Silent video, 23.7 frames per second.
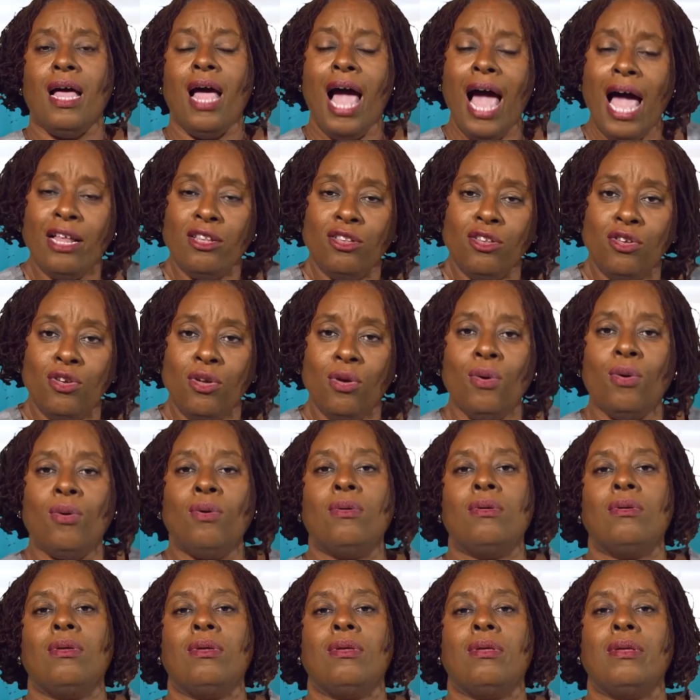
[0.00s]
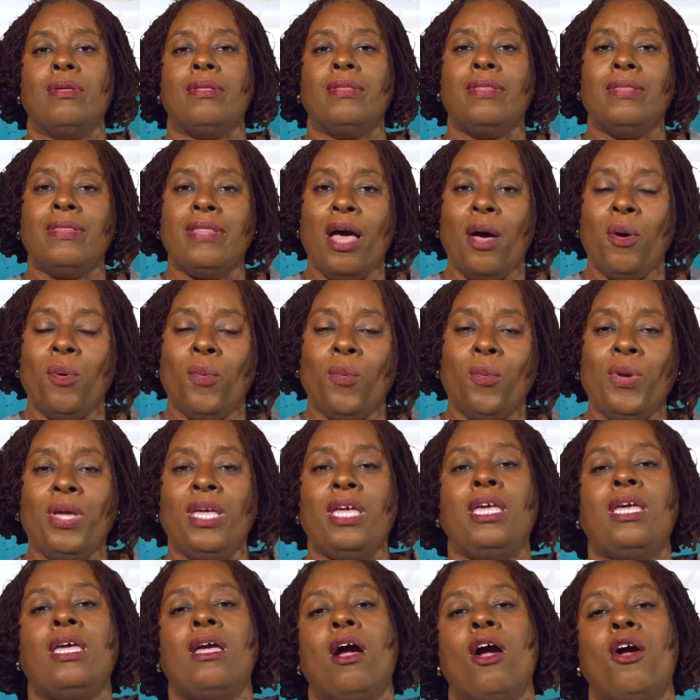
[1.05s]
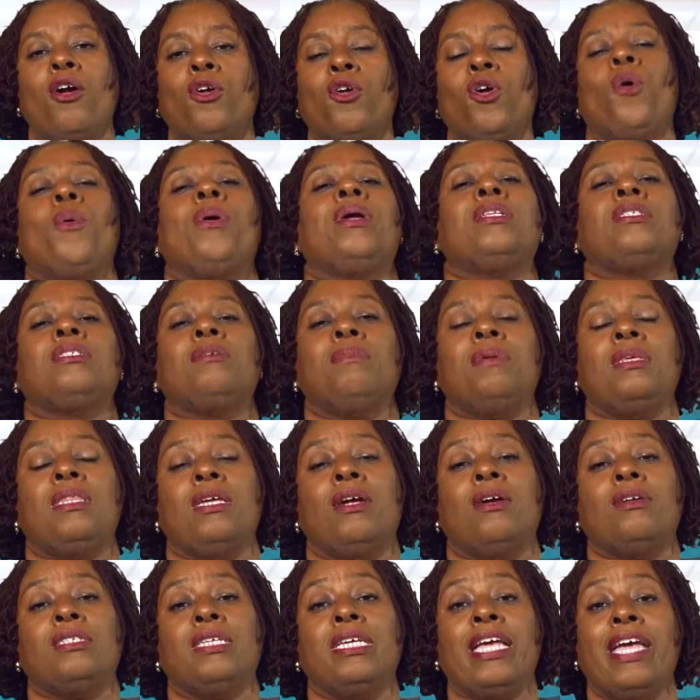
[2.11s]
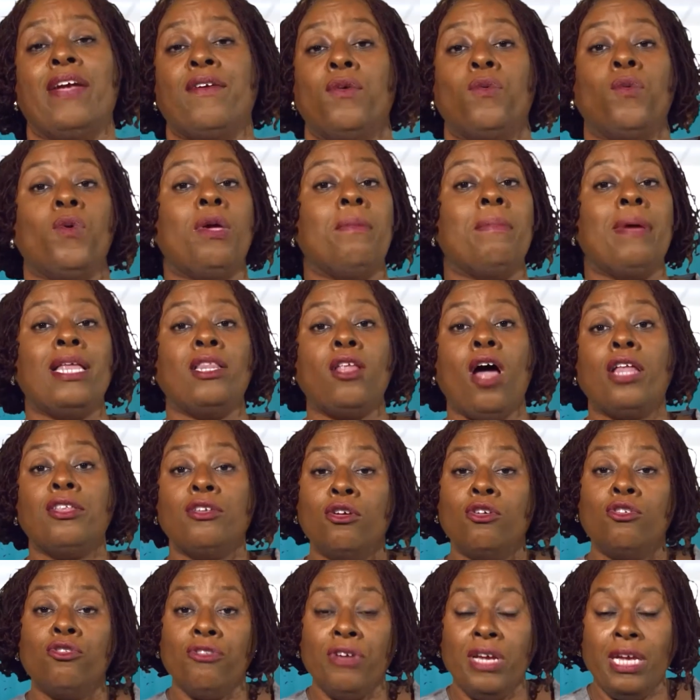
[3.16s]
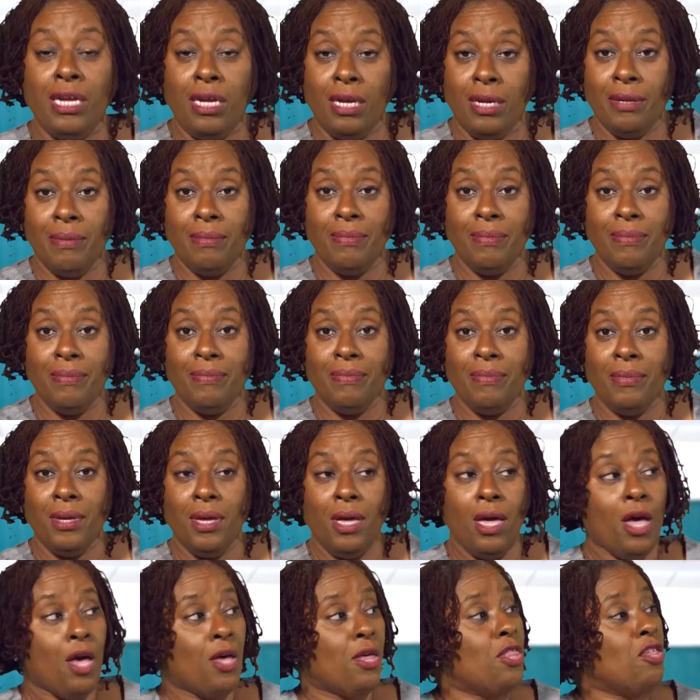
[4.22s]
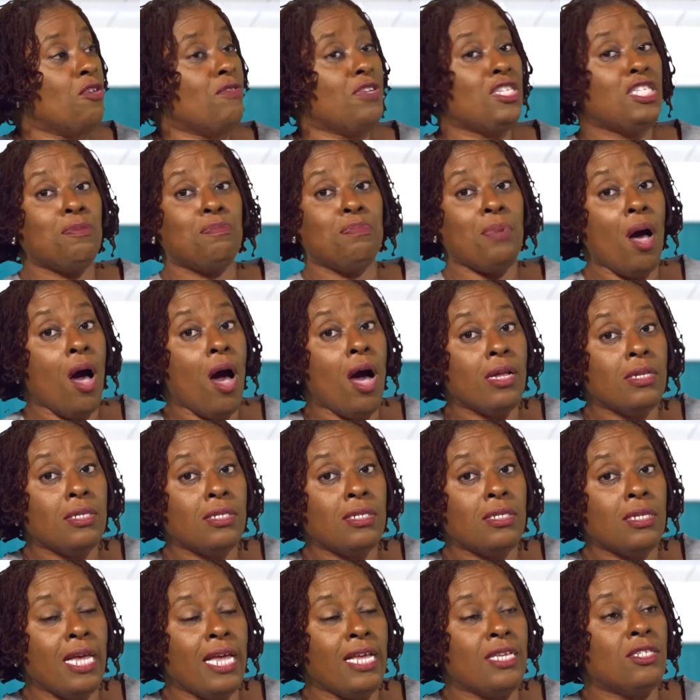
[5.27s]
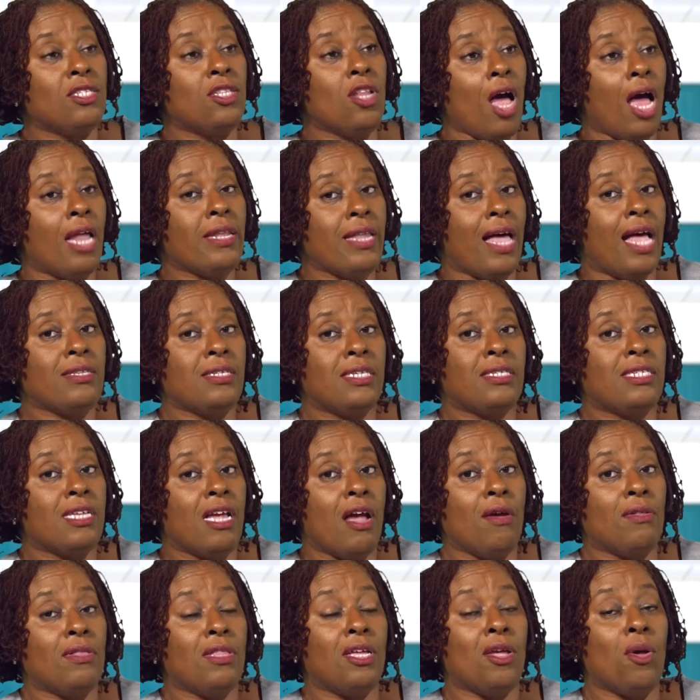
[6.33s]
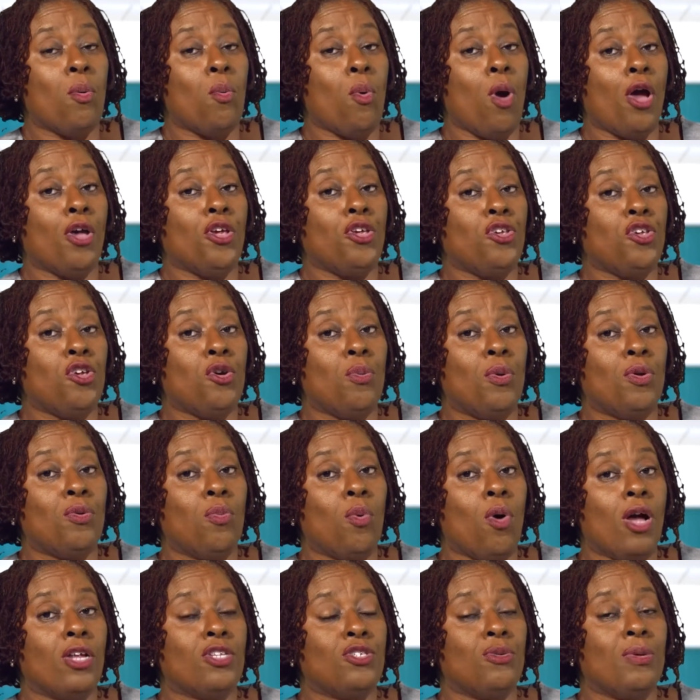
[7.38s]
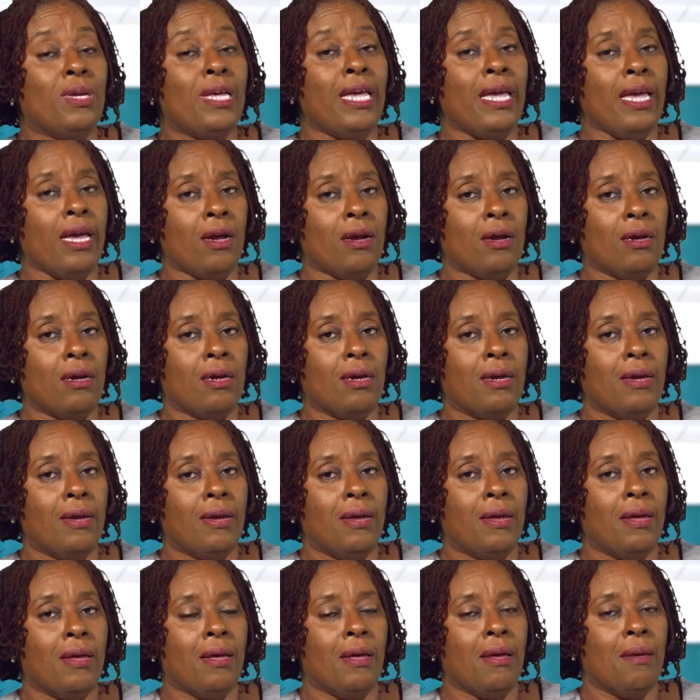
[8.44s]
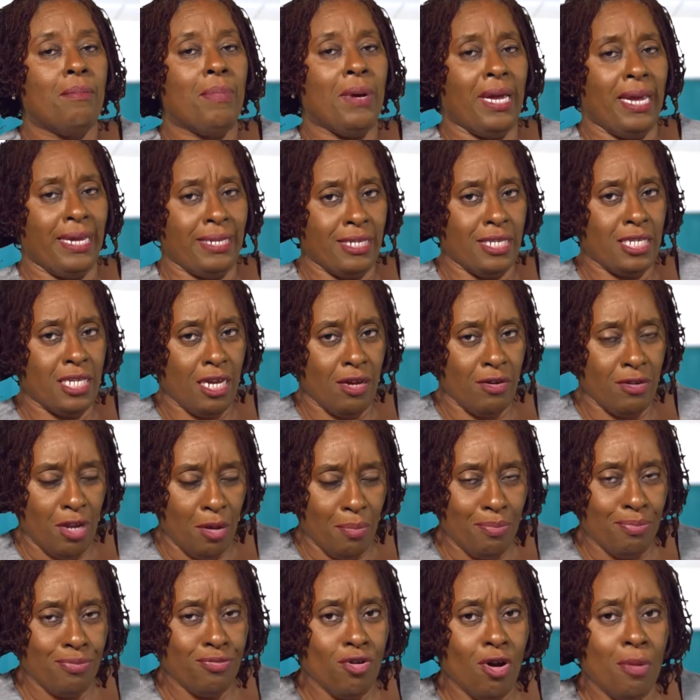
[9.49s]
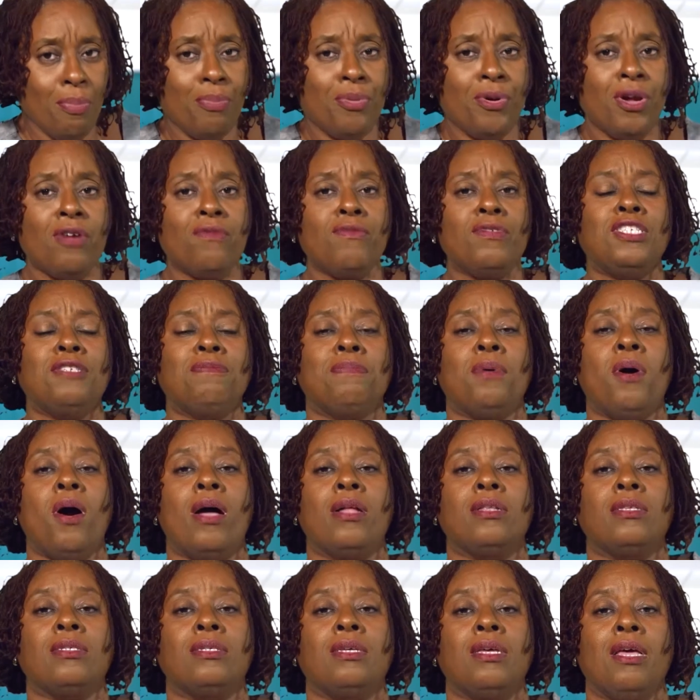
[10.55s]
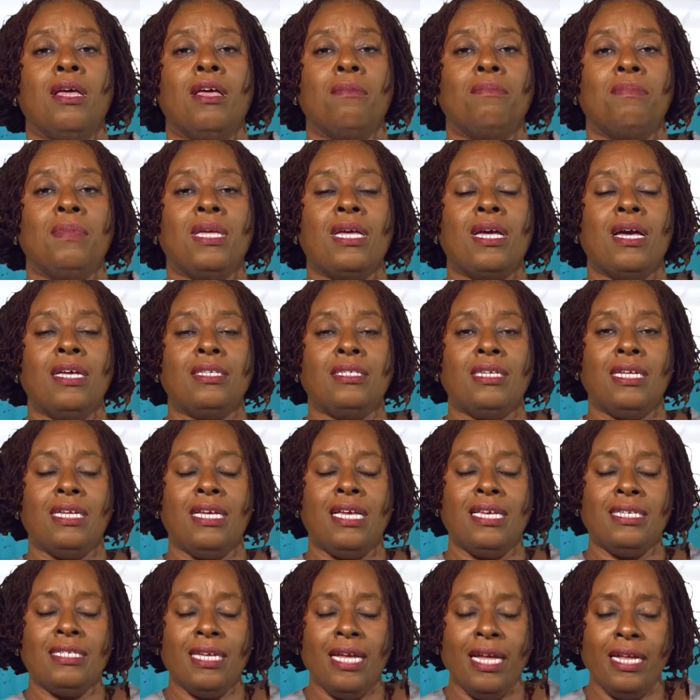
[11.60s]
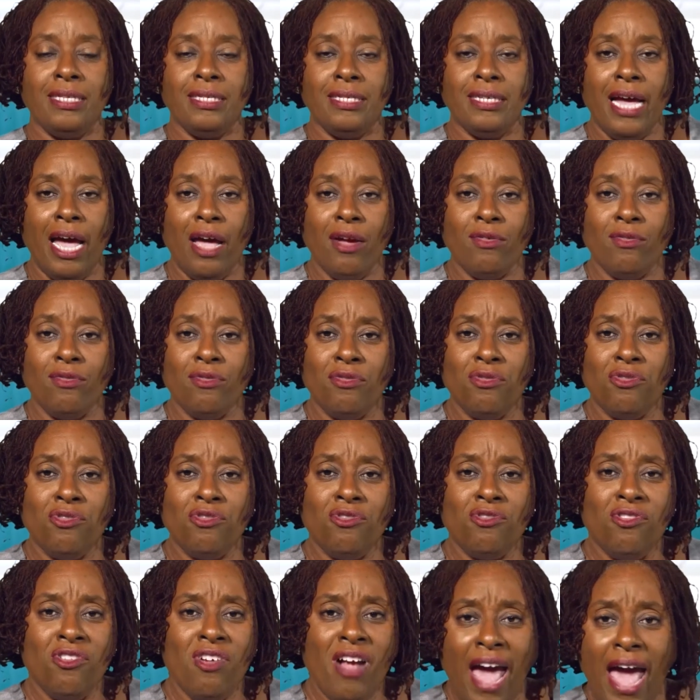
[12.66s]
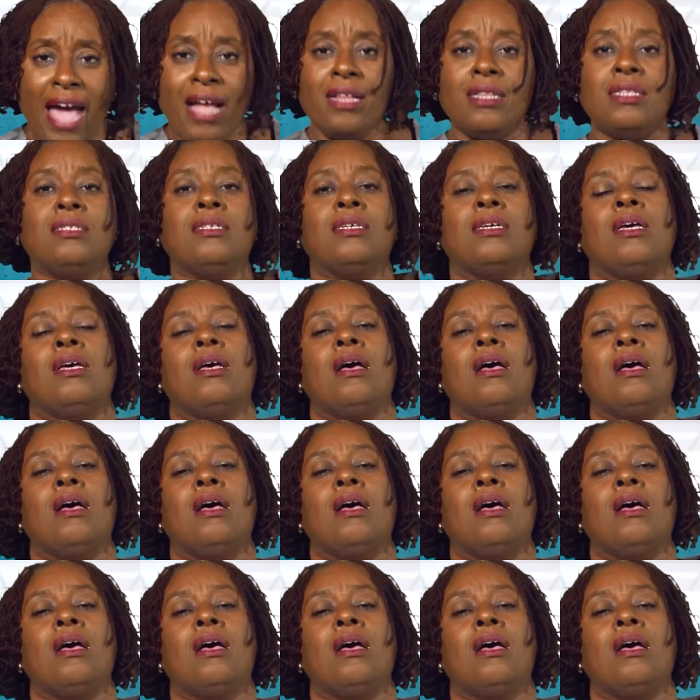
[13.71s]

and know that we are going to be there to hear it. We may not agree. The response is not necessarily what you would want to hear, but it is an appropriate response because it is in direct